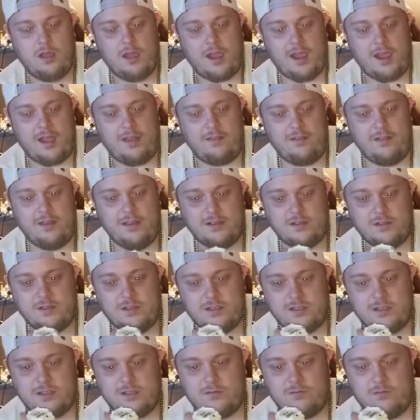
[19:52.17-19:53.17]
And
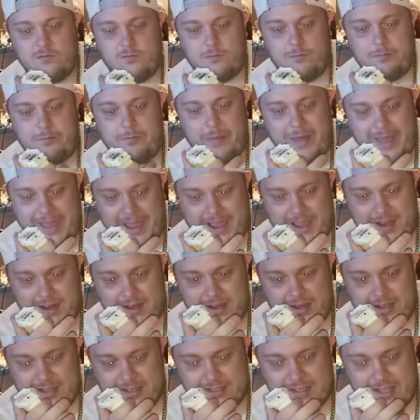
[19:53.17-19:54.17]
this band
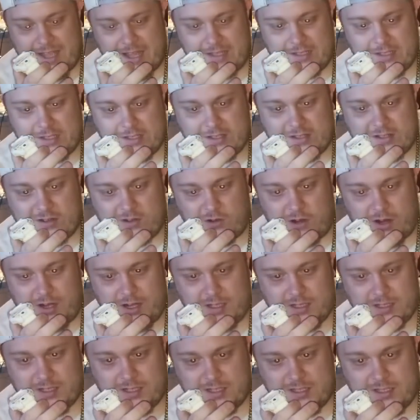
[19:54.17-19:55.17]
is not destroyed.
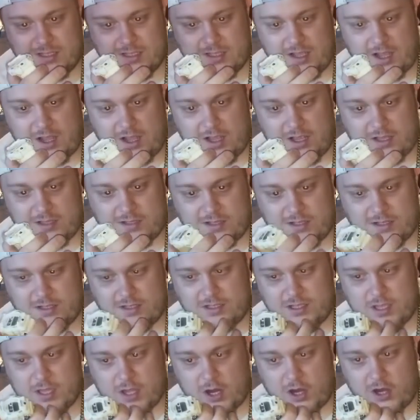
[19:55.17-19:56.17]
It's just it's
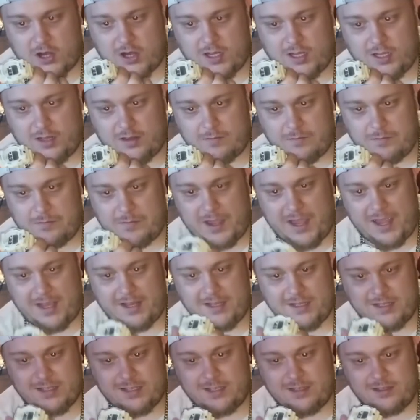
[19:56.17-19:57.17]
just dirty. The band
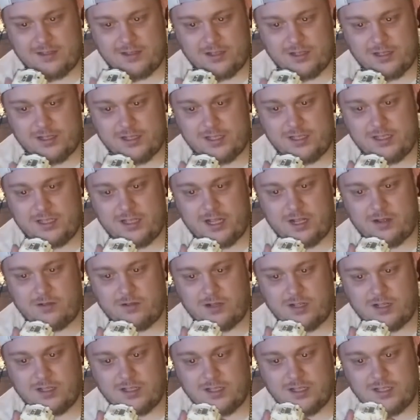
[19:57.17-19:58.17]
is still in good condition,
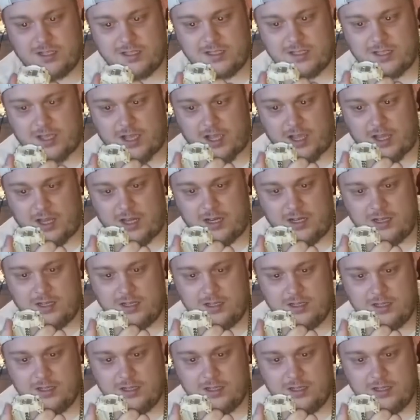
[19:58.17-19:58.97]
which is a good sign.